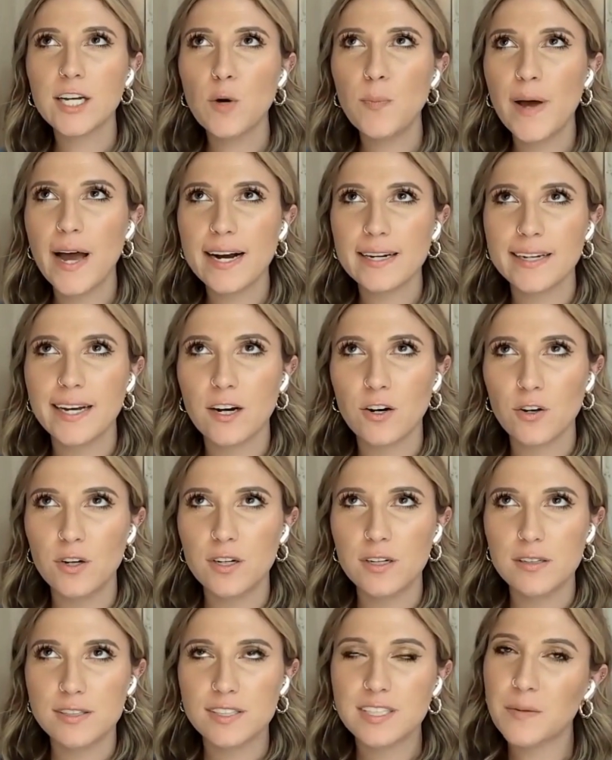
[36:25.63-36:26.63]
go back
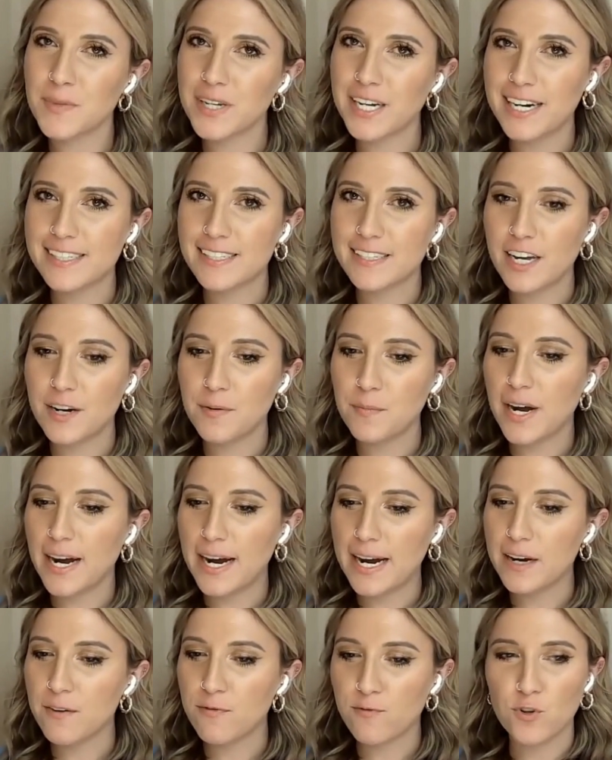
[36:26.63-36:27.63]
to something I said in
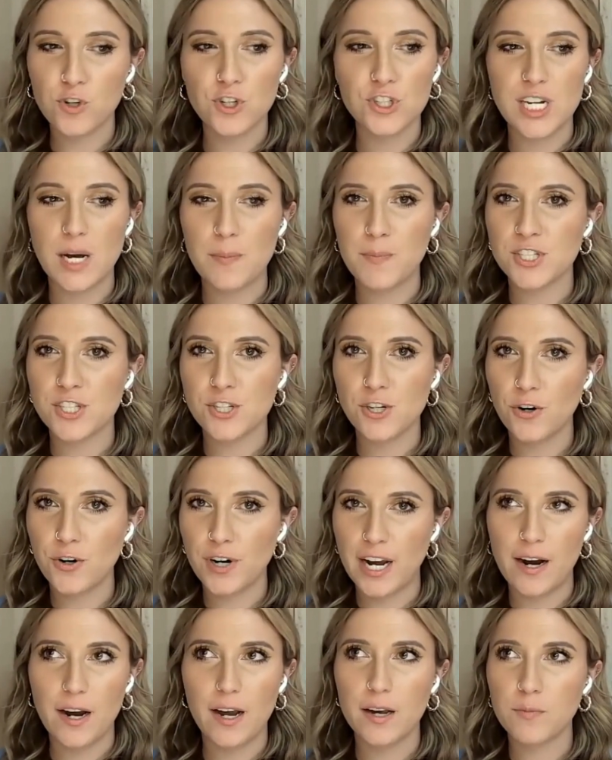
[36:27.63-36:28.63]
my first episode.
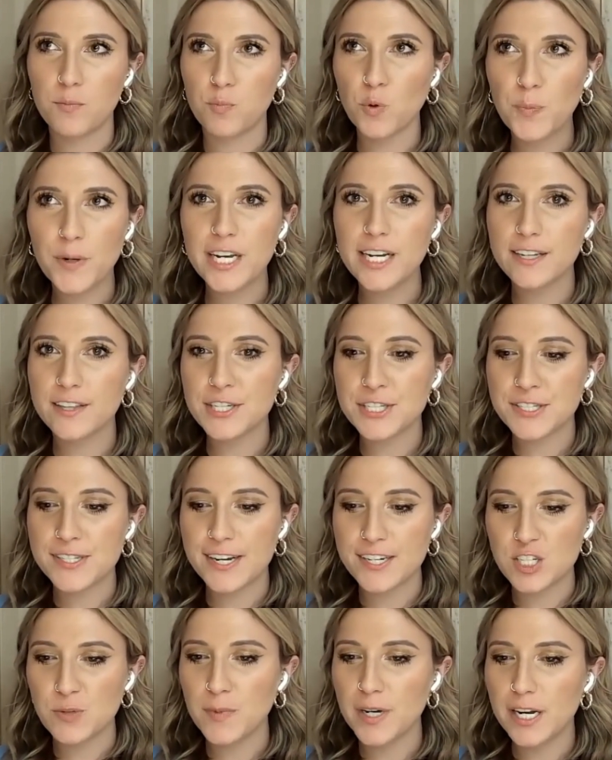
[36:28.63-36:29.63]
I repeated this
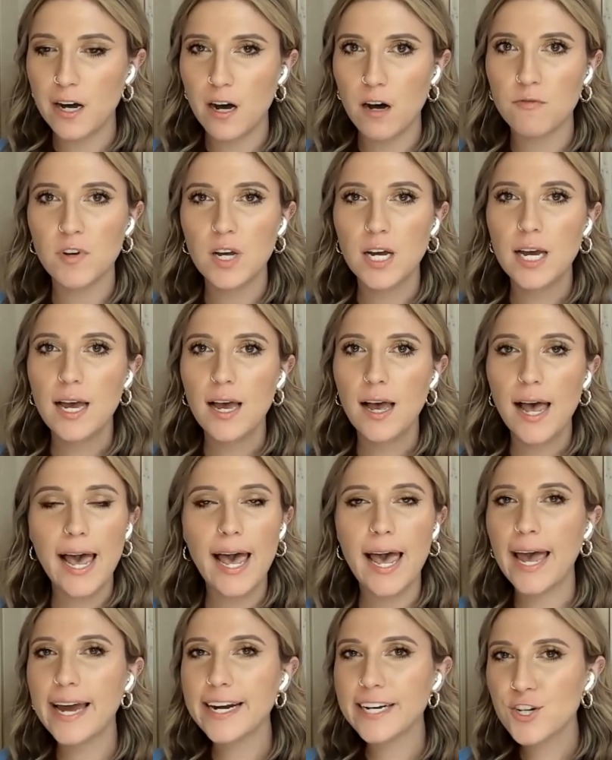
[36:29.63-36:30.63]
sentiment of
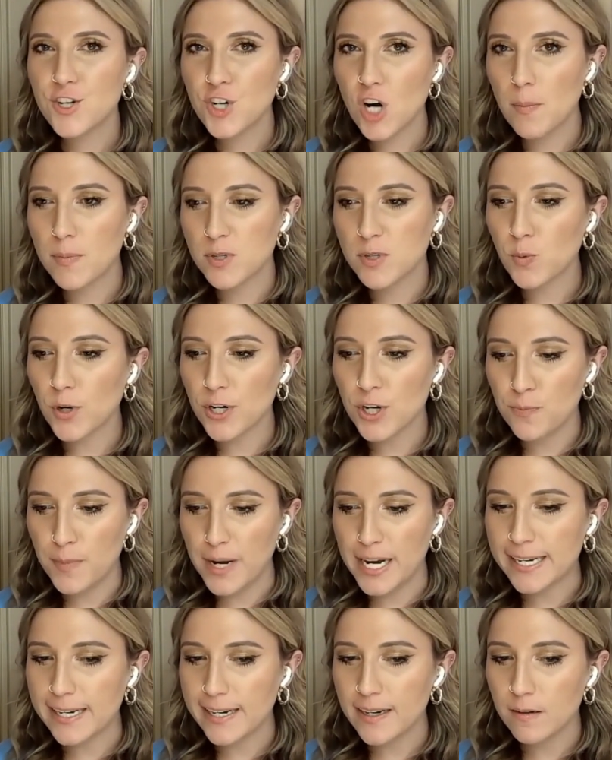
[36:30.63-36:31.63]
any job is what you
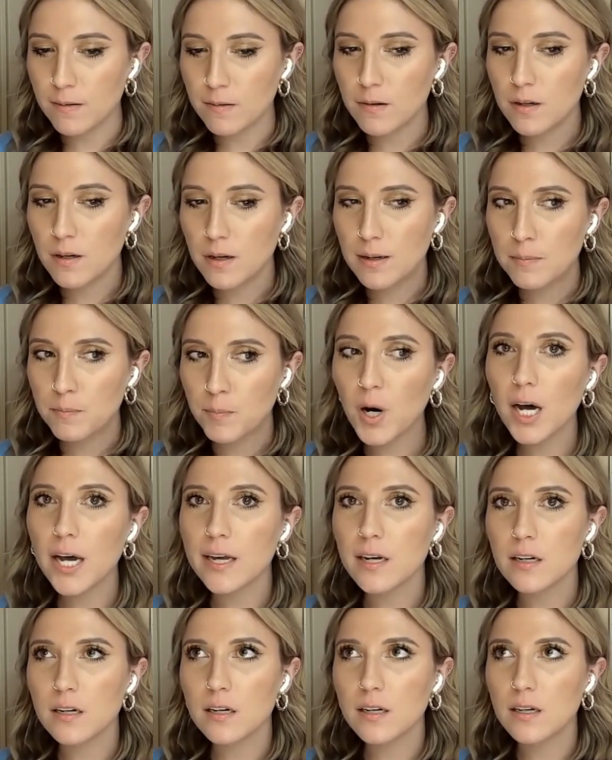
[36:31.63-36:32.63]
make it,
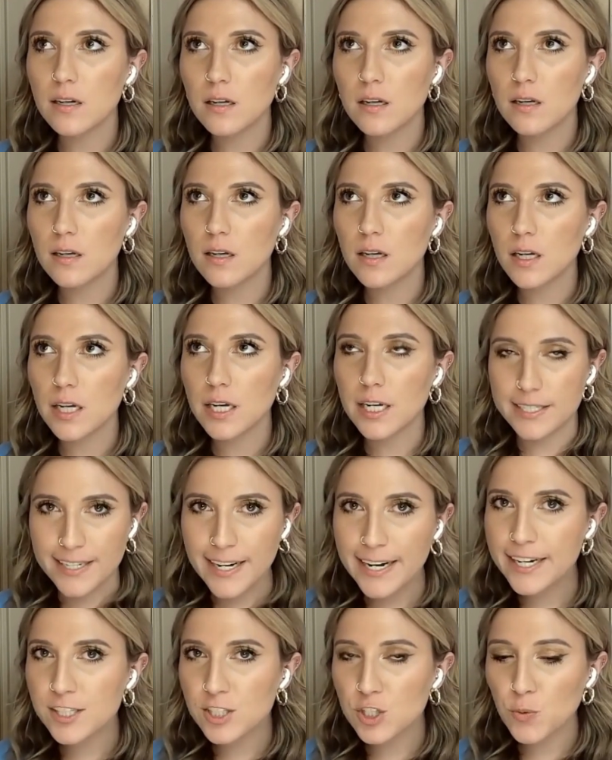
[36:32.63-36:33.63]
but it
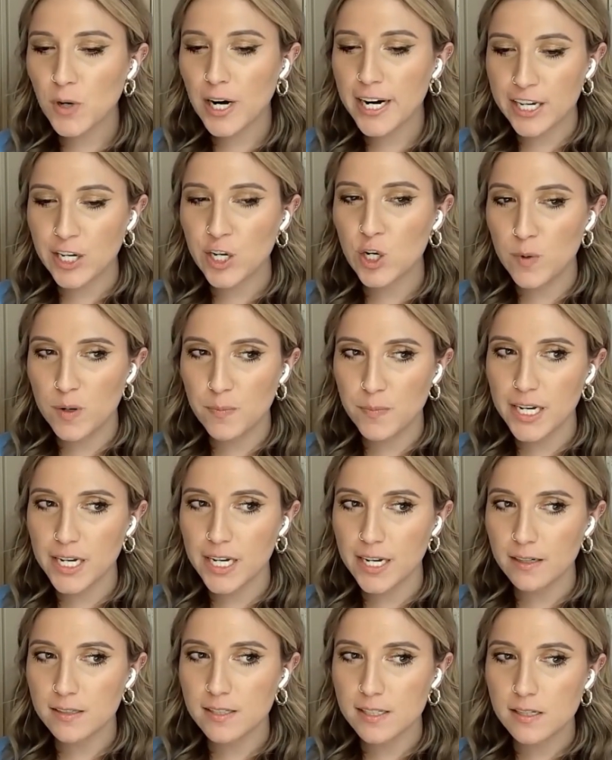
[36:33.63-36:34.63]
takes the right human
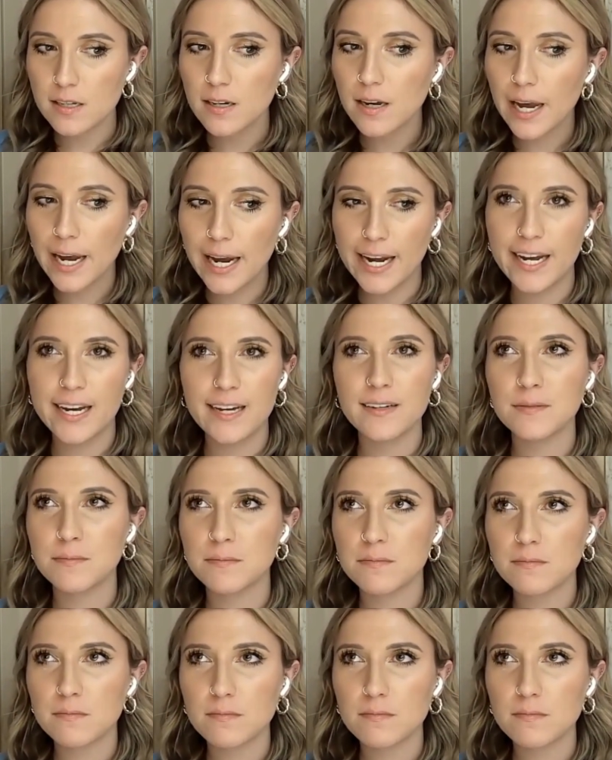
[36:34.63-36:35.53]
beings. And